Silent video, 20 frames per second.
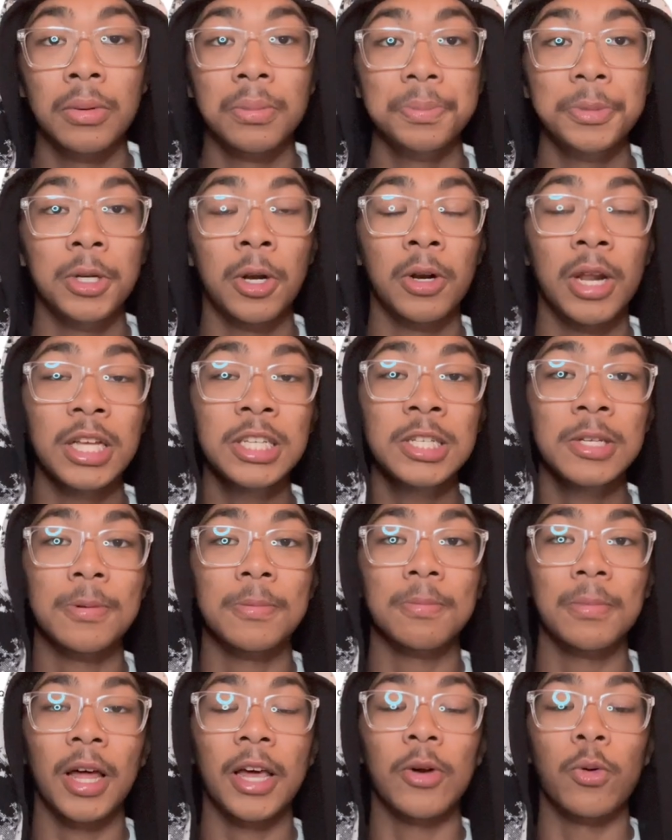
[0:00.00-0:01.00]
that's
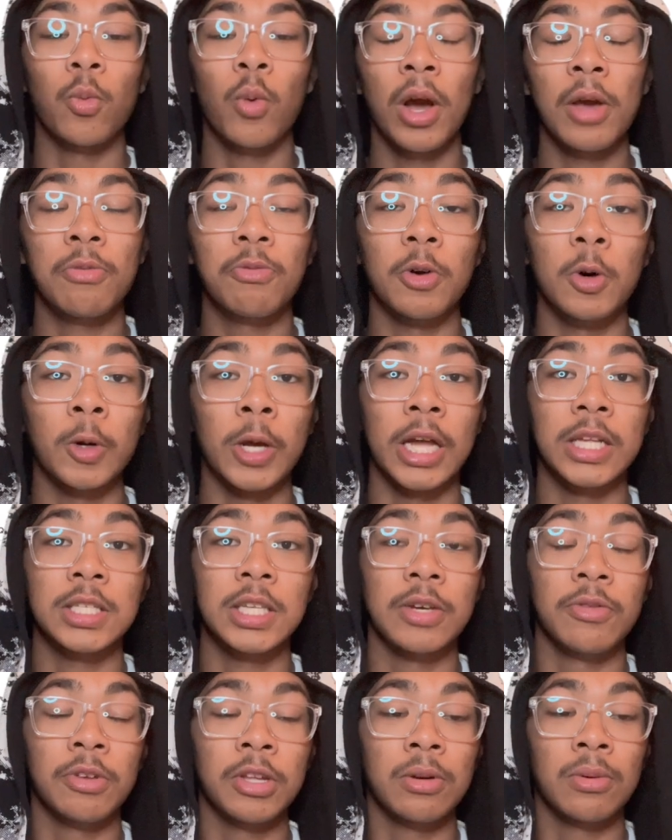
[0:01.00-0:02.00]
some like white folk
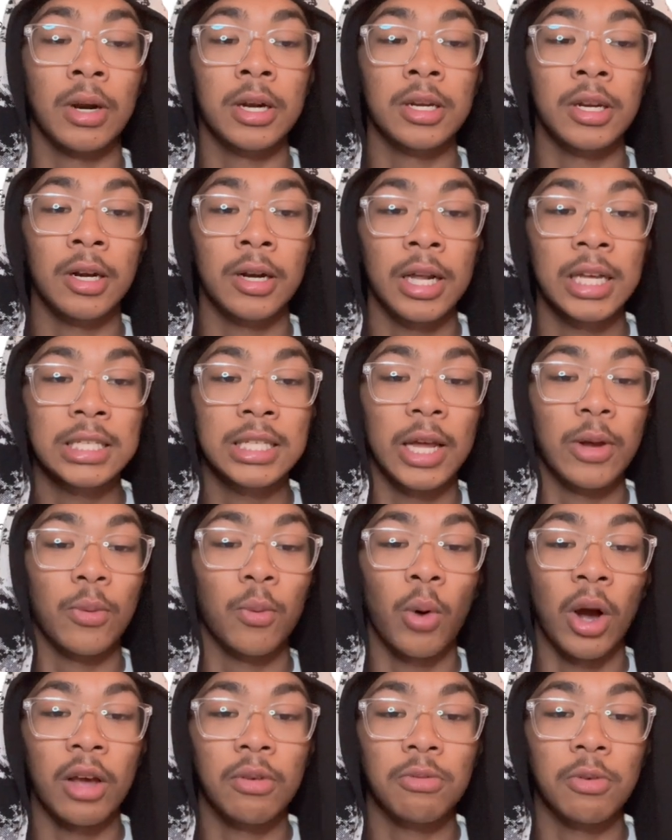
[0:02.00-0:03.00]
activity right there. That's like
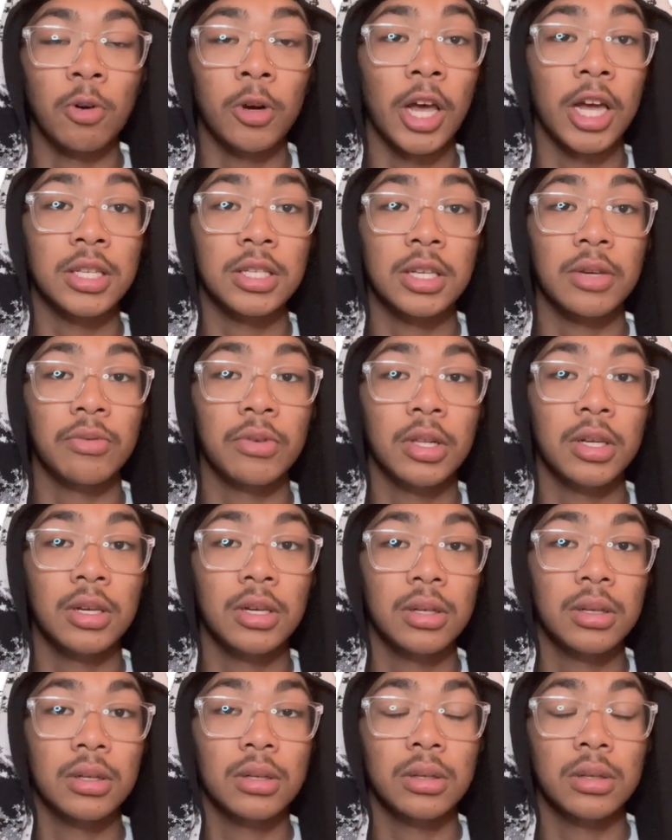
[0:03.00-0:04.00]
white folk activity.
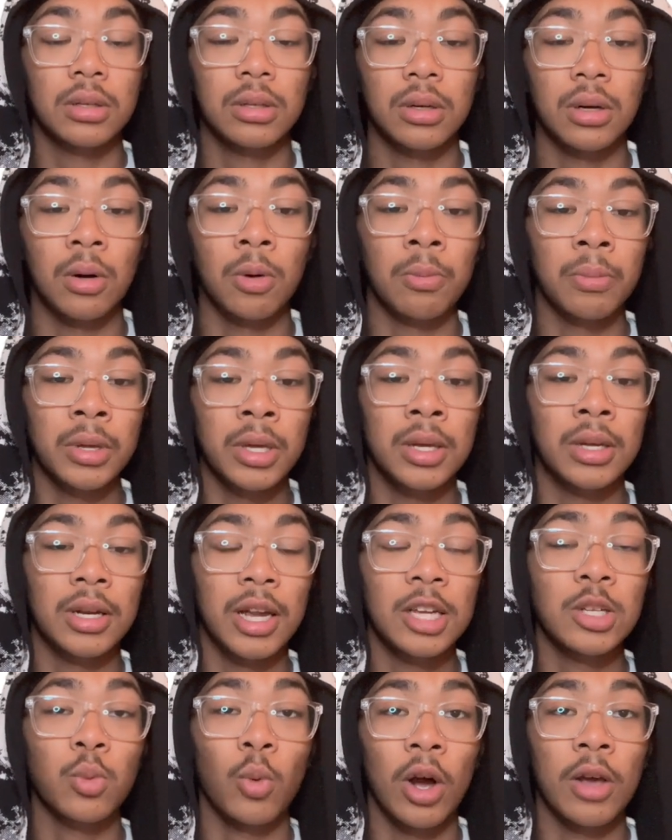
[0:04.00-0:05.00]
On me,
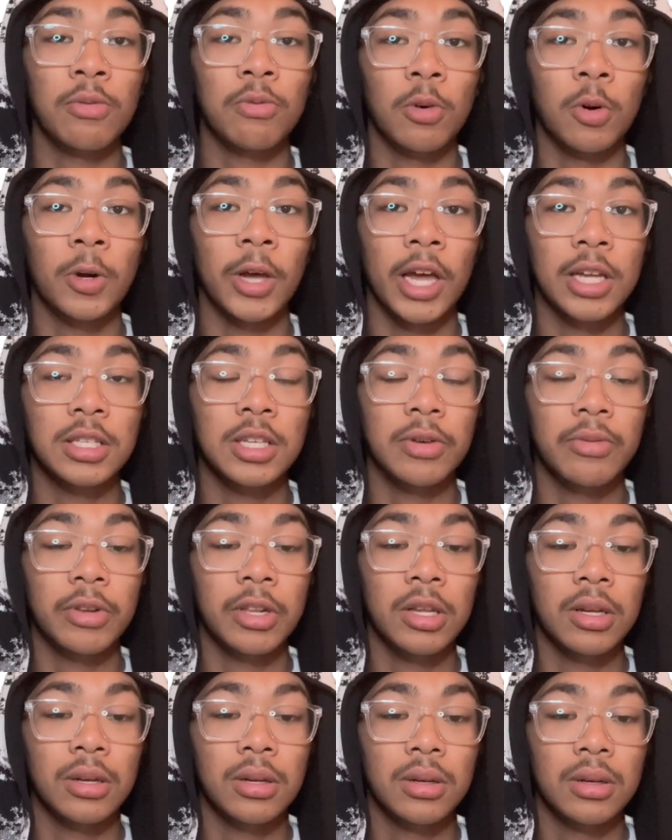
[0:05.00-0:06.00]
that's white folk
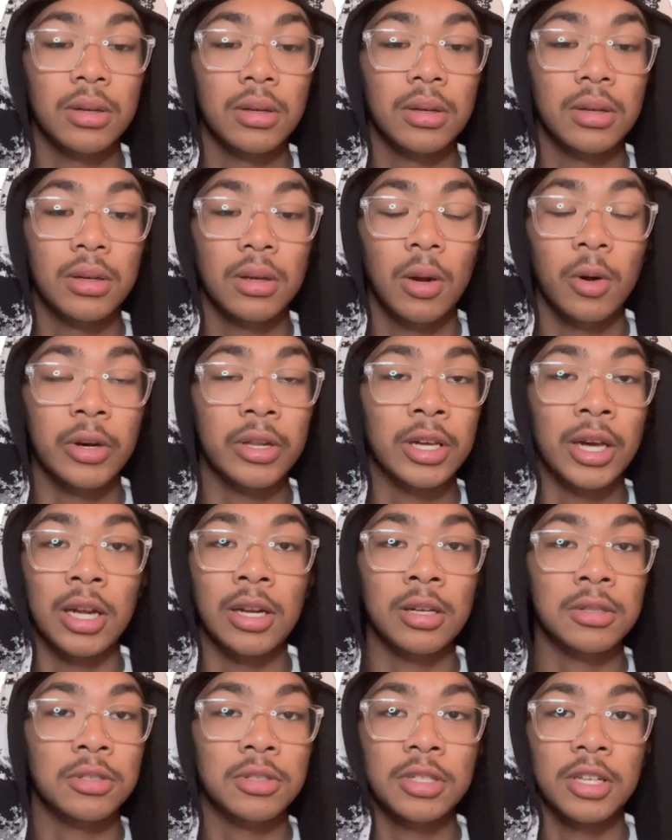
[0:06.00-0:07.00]
activity. I don't even got
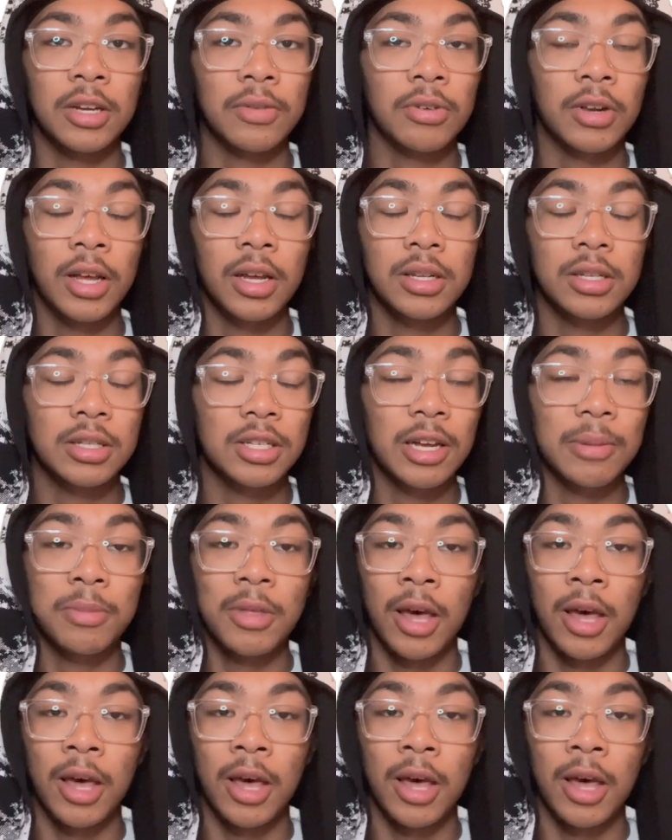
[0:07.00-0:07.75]
nothing to say for that, except